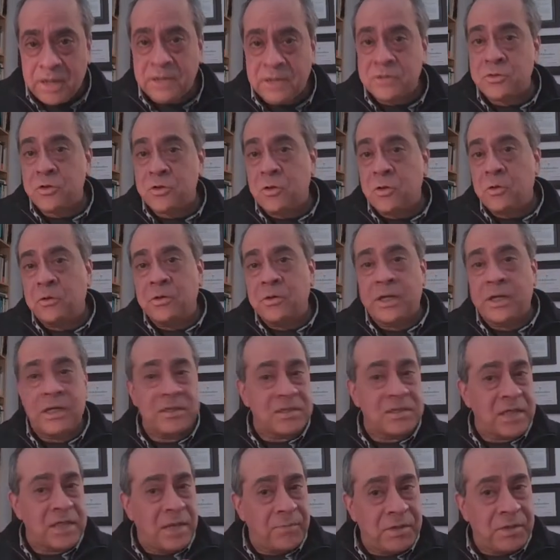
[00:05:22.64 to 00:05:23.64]
right? So
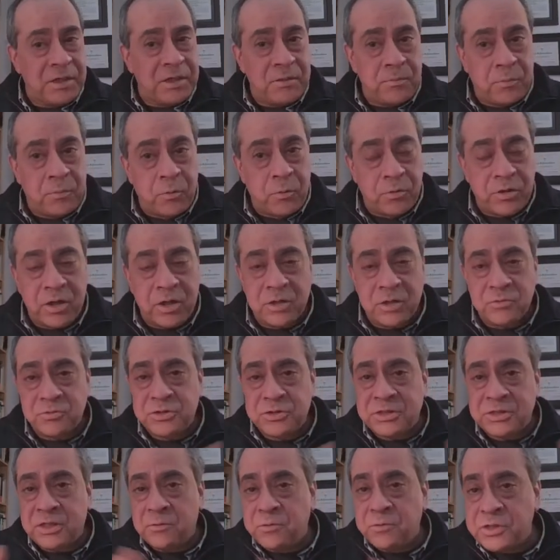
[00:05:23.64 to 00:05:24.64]
it's happening in poor
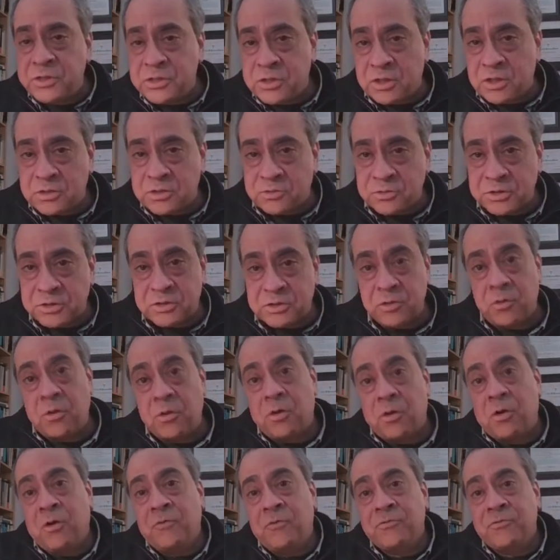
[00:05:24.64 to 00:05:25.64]
countries and rich countries.
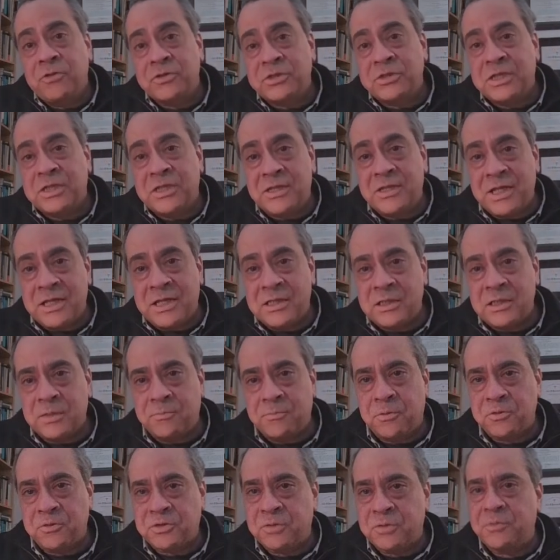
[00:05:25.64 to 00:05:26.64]
So obviously, then
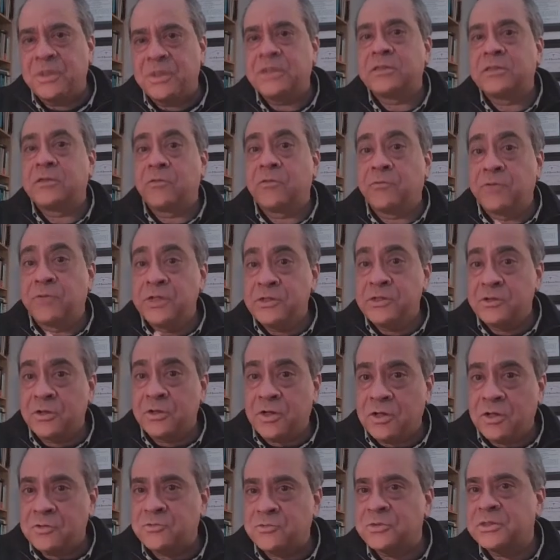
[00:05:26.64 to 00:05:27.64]
the possibilities of
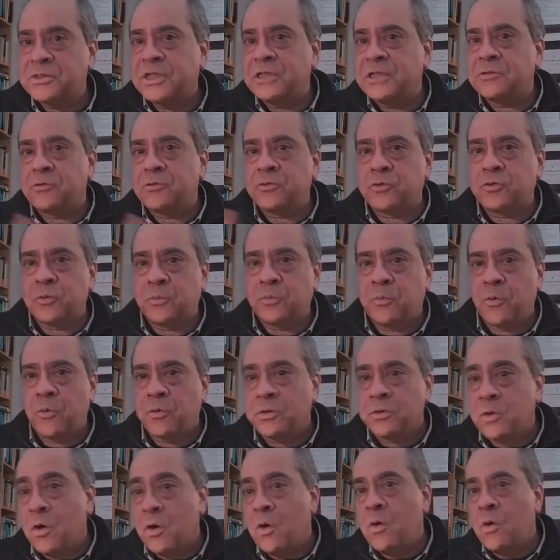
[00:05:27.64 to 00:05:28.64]
richer countries then to
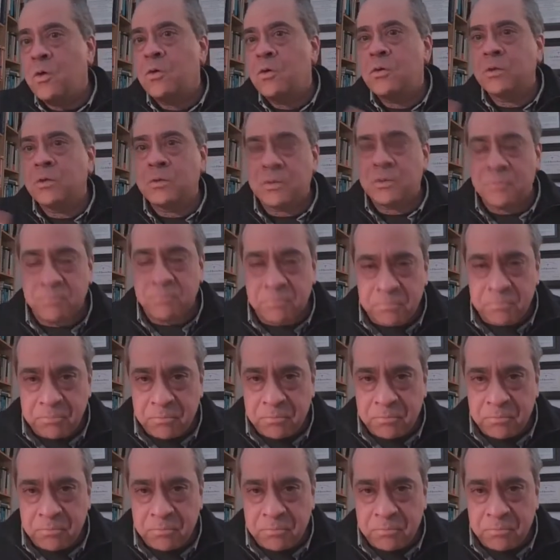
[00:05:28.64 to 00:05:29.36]
support all